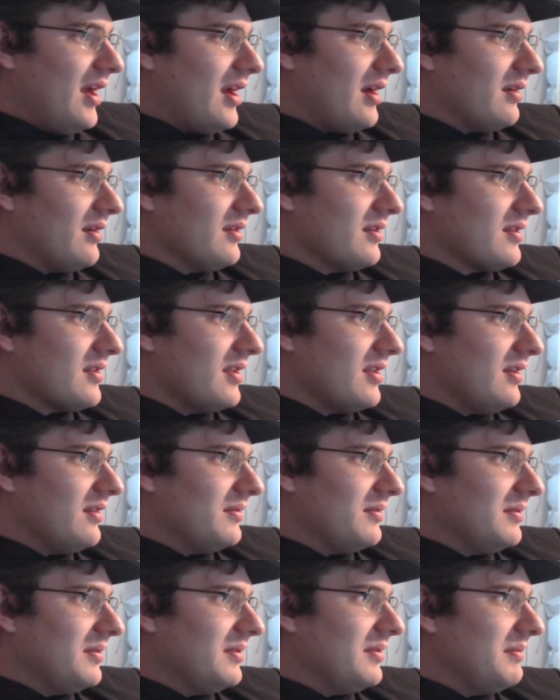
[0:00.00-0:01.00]
See,
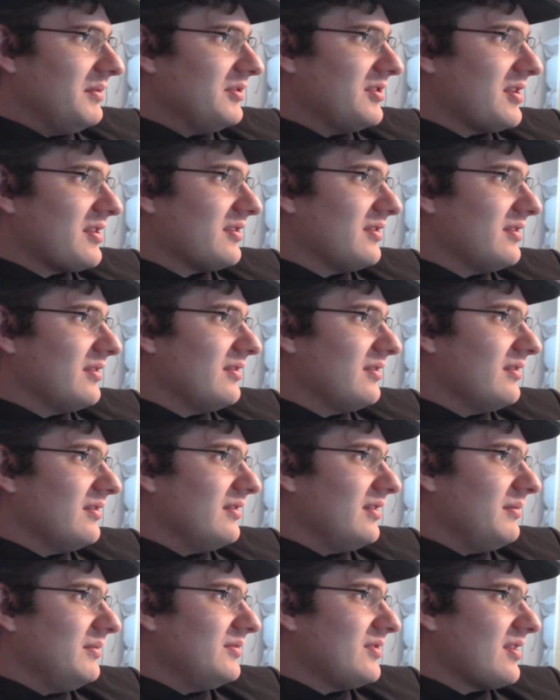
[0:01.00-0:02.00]
let me just
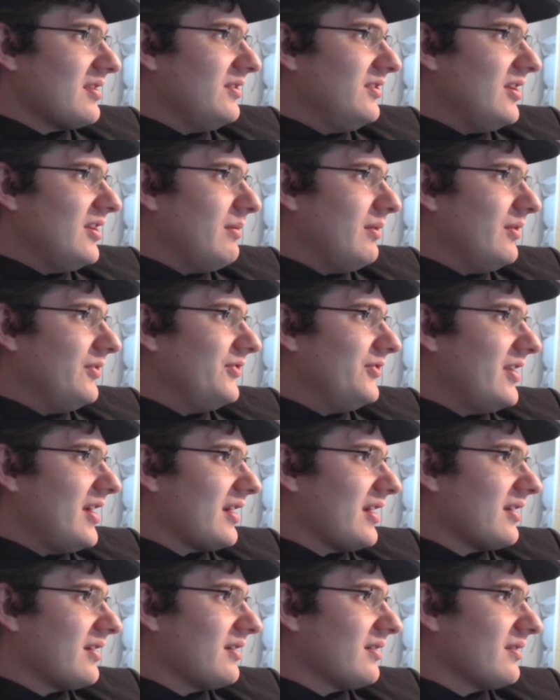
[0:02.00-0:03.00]
double
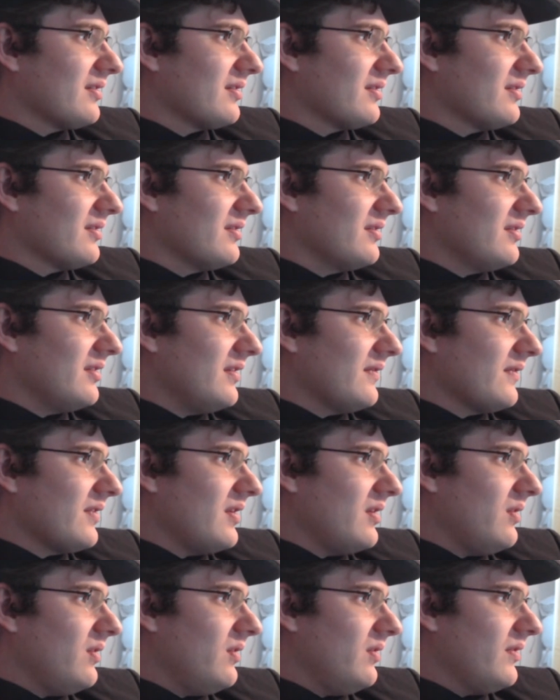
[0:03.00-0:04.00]
check that I've
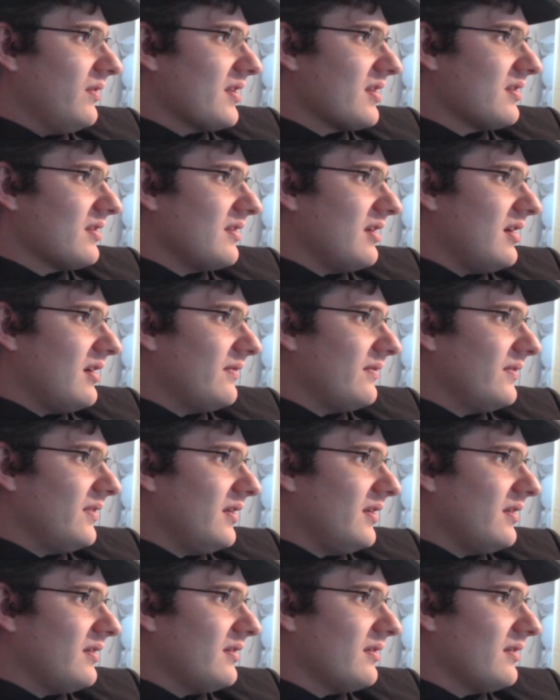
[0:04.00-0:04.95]
got all this stuff there.